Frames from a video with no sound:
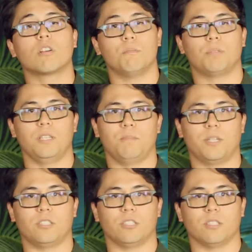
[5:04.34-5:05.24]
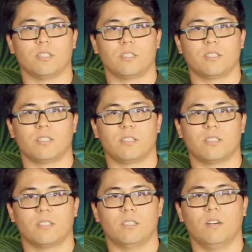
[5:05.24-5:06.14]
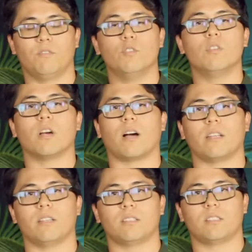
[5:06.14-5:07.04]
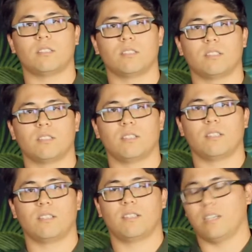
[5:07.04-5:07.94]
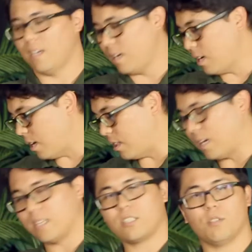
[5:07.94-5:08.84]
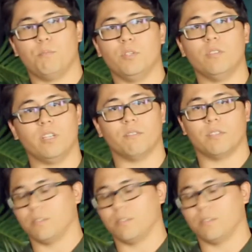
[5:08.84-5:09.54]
complete picture of who God is. And that's the beauty of